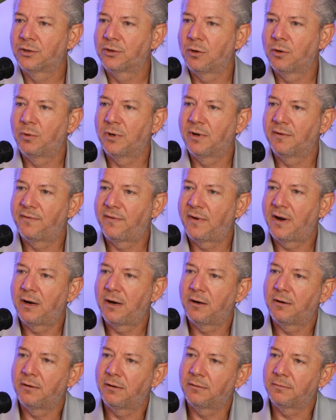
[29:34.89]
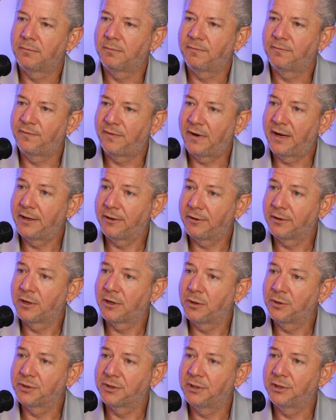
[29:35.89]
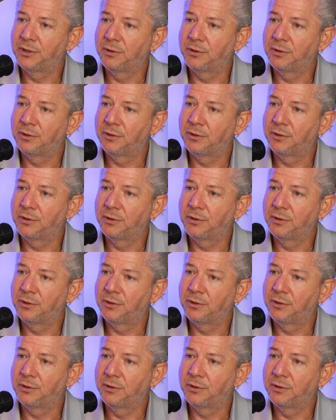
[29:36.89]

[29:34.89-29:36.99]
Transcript: So when a firefighter goes